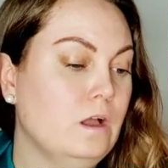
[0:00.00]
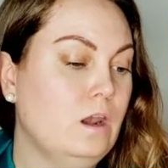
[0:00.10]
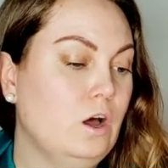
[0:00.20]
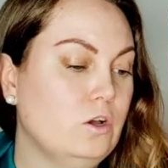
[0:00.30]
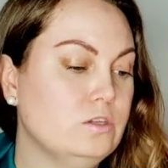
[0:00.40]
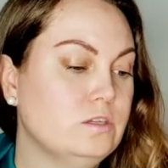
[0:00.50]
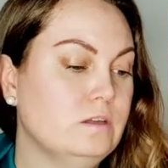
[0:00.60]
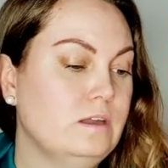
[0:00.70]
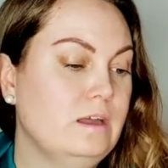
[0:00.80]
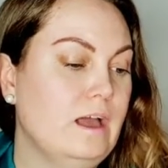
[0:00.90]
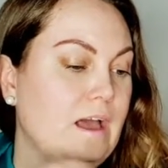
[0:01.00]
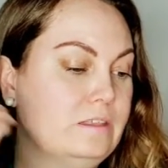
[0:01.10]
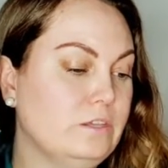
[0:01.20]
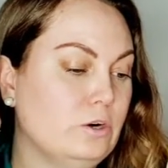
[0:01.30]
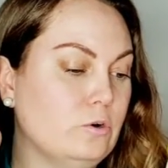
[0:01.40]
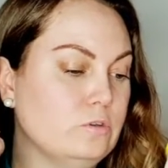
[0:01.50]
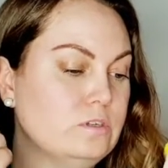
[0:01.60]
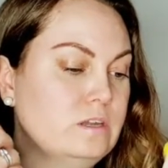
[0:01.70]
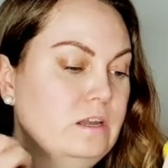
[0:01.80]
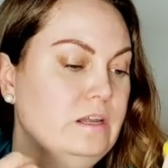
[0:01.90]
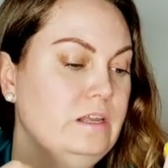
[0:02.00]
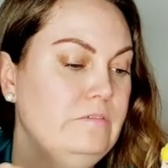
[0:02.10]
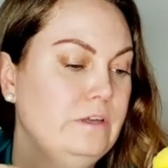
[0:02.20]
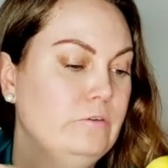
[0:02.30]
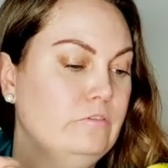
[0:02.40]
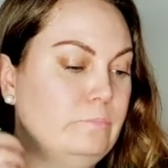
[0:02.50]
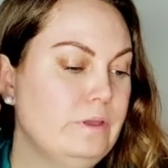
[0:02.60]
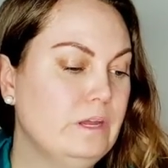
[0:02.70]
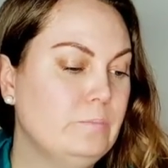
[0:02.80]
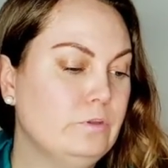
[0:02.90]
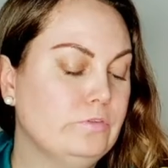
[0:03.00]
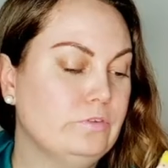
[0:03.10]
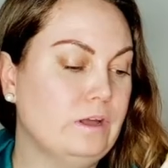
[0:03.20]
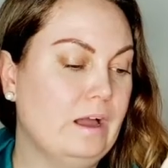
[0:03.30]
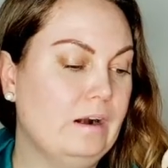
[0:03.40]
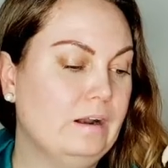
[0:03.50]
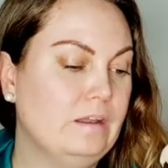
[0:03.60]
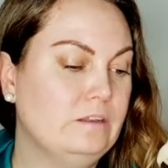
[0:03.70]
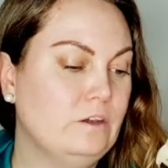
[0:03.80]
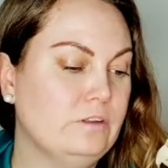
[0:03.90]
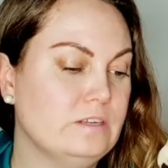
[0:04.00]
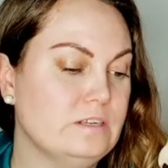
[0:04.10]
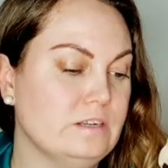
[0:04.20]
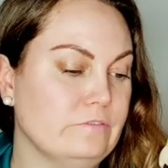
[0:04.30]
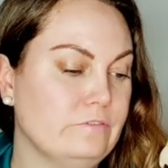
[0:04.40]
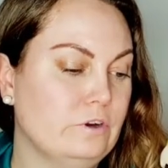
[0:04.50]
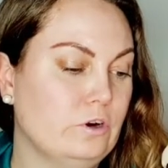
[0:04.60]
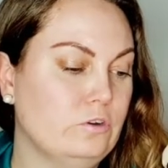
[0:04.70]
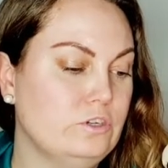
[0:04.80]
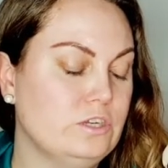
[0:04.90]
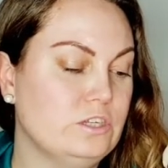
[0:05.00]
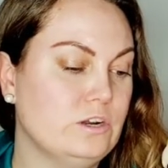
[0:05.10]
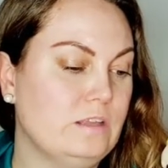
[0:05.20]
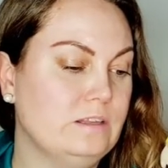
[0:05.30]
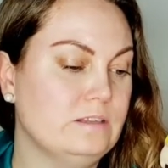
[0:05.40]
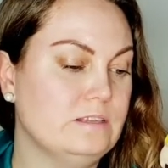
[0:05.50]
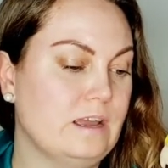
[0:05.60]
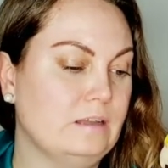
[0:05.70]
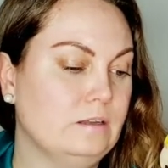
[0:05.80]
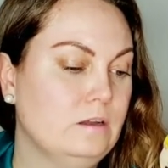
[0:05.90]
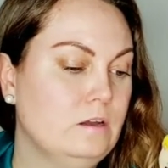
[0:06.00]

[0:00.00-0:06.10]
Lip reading: locks at the roots, leaving you with big, beautiful hair and not a stiff, crunchy strand inside.